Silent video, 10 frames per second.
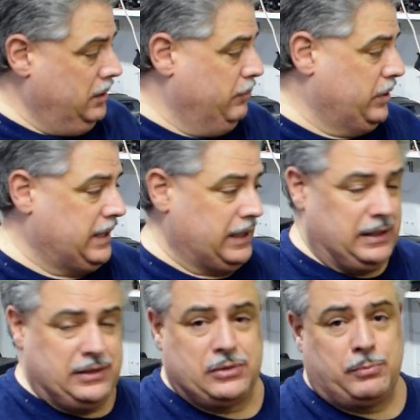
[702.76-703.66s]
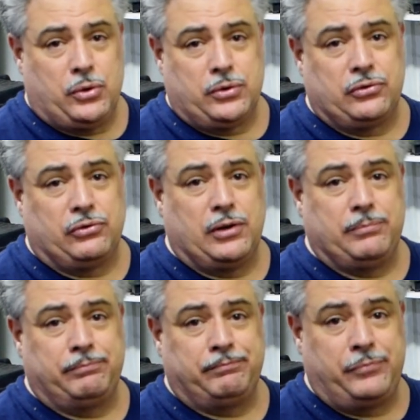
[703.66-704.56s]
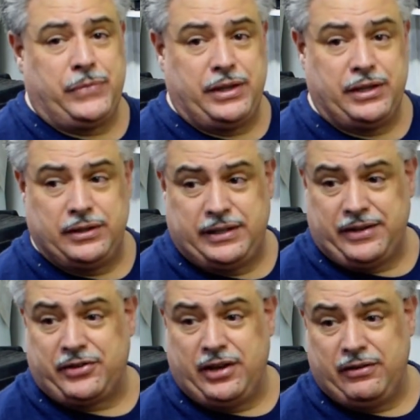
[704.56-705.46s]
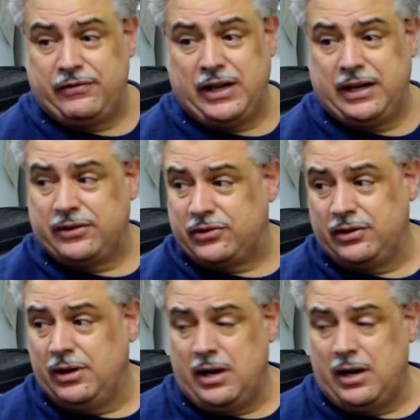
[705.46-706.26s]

protect these motors from the dust here in Vegas.